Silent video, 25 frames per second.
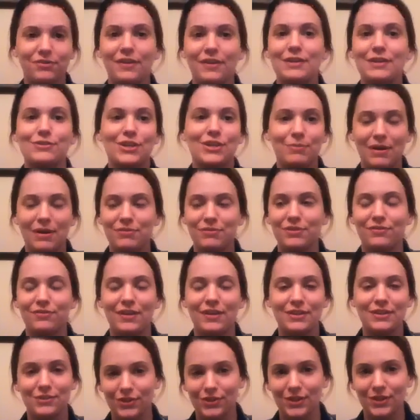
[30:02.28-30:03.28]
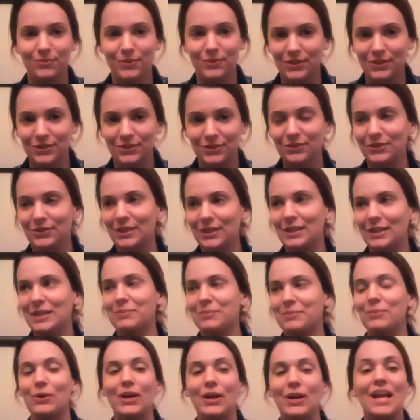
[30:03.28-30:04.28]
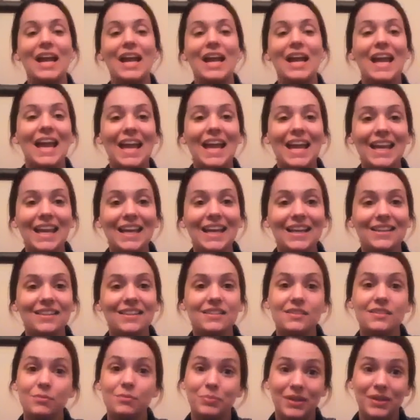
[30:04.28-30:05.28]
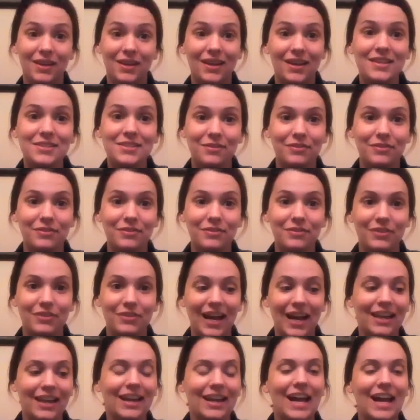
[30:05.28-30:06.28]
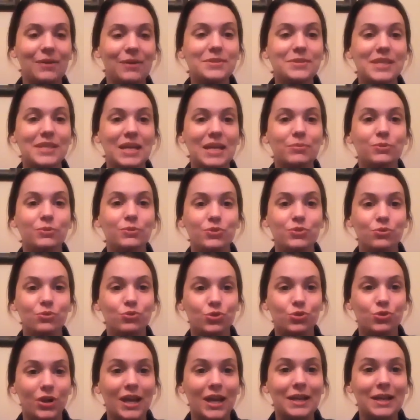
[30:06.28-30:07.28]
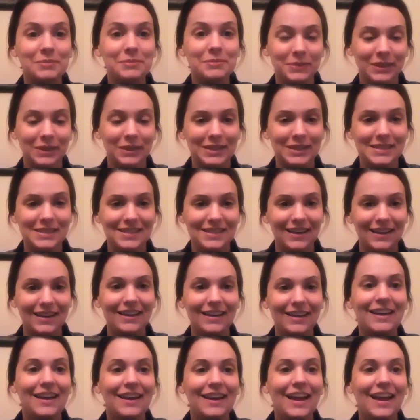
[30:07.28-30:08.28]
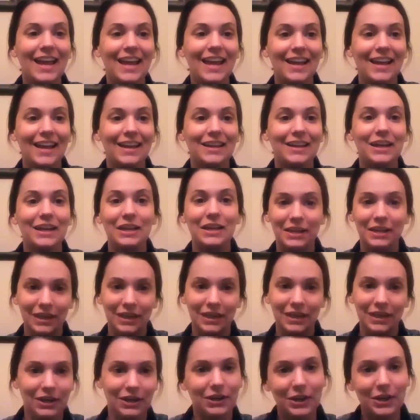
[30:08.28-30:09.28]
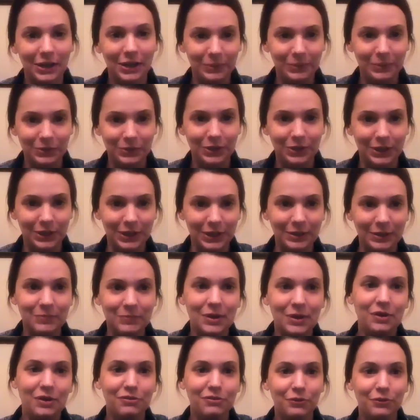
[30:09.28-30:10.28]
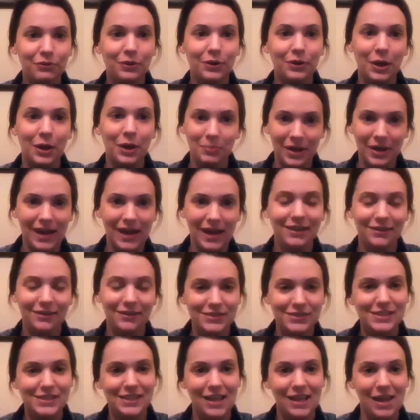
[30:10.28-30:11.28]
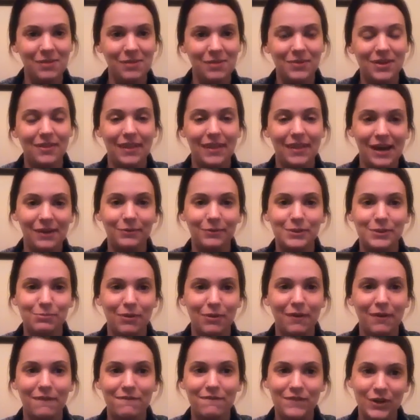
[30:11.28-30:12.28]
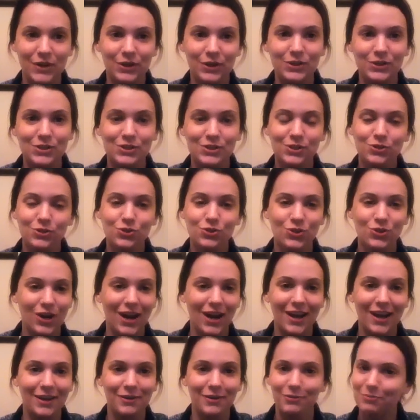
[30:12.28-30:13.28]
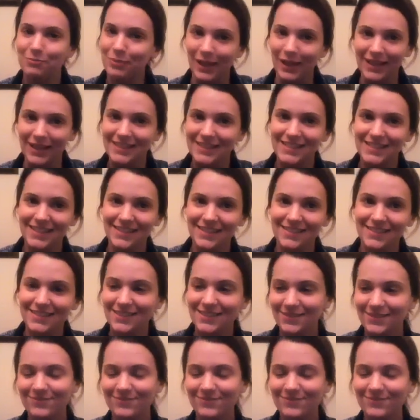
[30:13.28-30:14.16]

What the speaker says: face cream after face cream, when you don't need any more. And because of that, I was able to trade Melissa a Nerium cream for a bag of Slim. And that was my first try of Plexus.